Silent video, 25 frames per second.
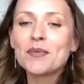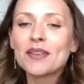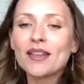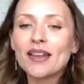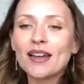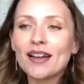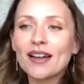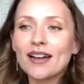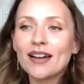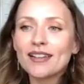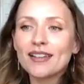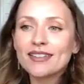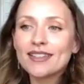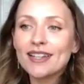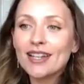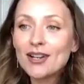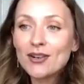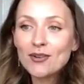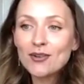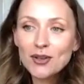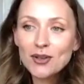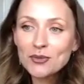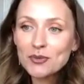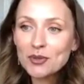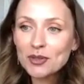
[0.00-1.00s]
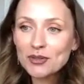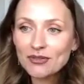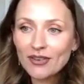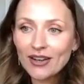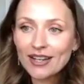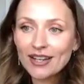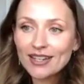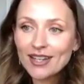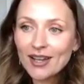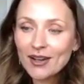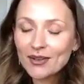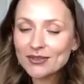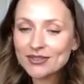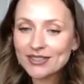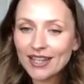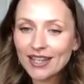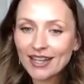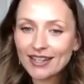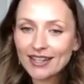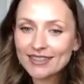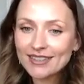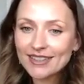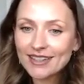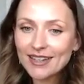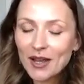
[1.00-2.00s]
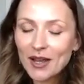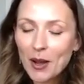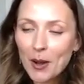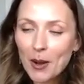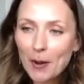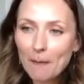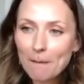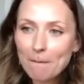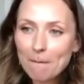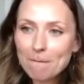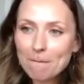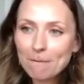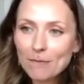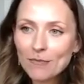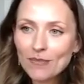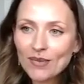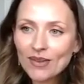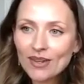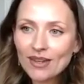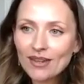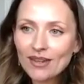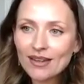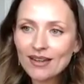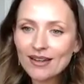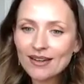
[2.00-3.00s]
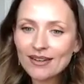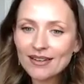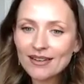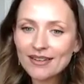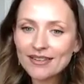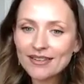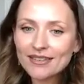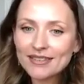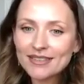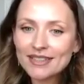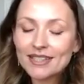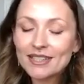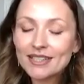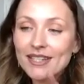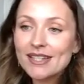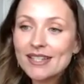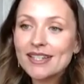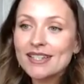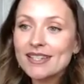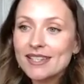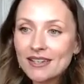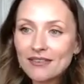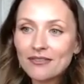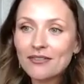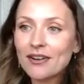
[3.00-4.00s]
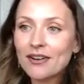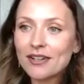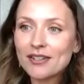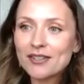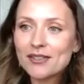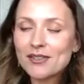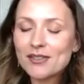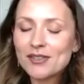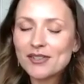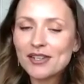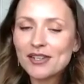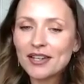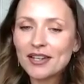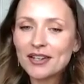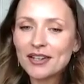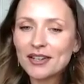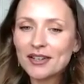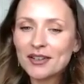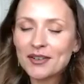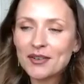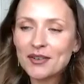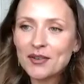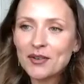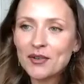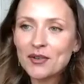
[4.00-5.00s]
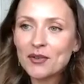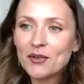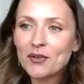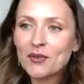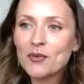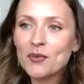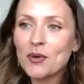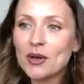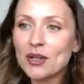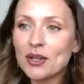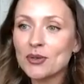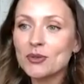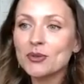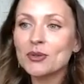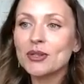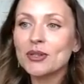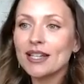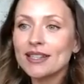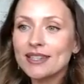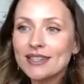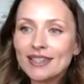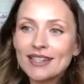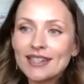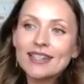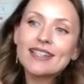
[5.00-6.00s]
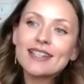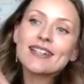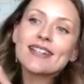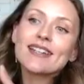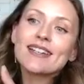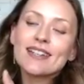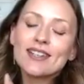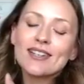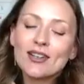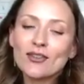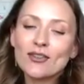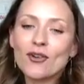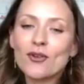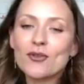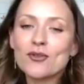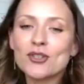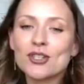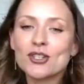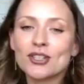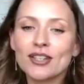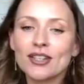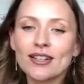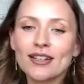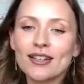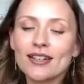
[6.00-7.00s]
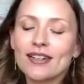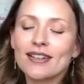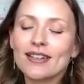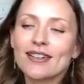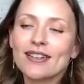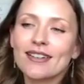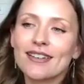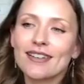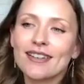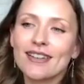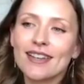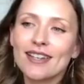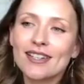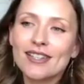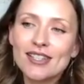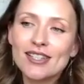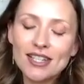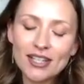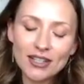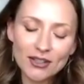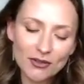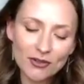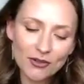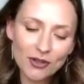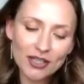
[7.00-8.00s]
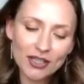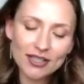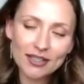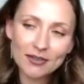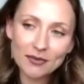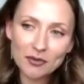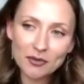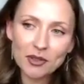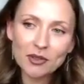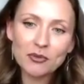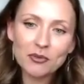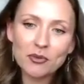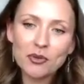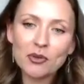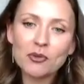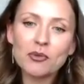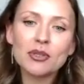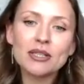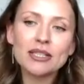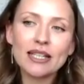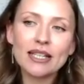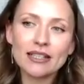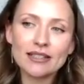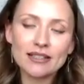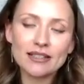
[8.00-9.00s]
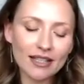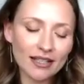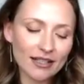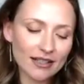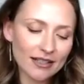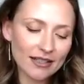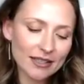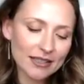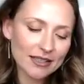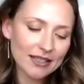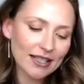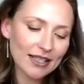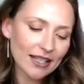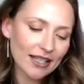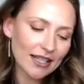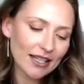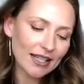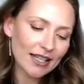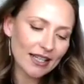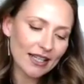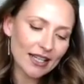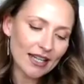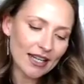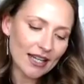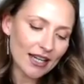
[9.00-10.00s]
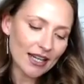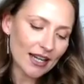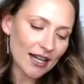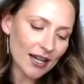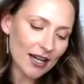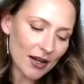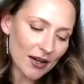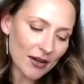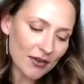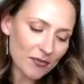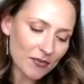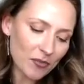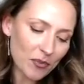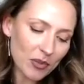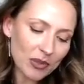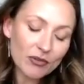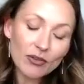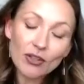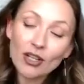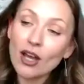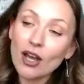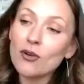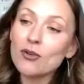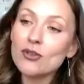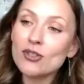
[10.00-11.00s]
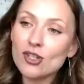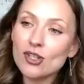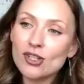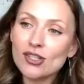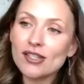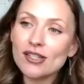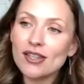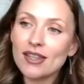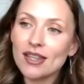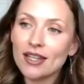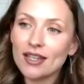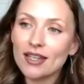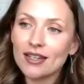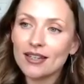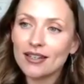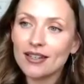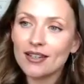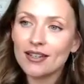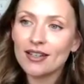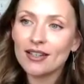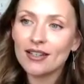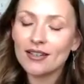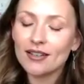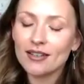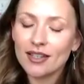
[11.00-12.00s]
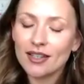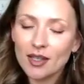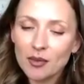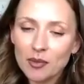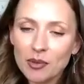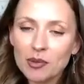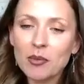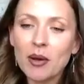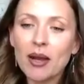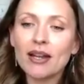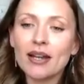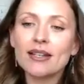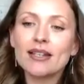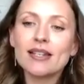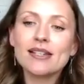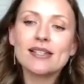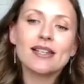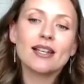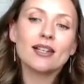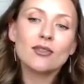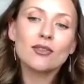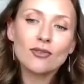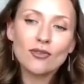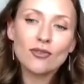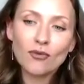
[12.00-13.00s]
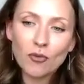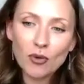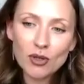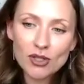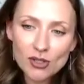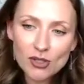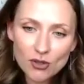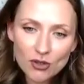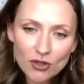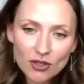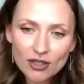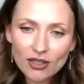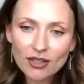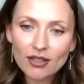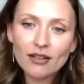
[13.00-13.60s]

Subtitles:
Later on, we'll find out that there is a difference when you let the corrosion continue, right? We'll get there. But for now, just keep in mind is that once you